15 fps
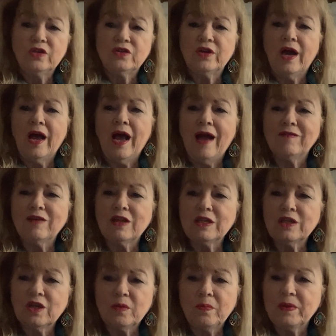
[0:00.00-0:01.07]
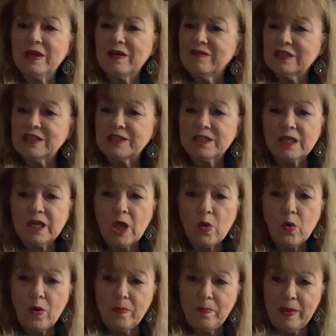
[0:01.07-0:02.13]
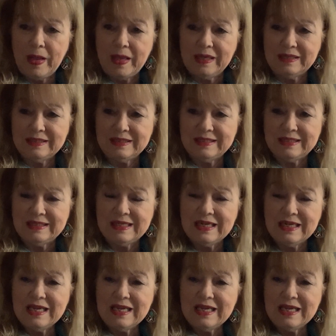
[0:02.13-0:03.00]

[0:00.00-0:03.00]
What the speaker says: to have a little bit of a slower paced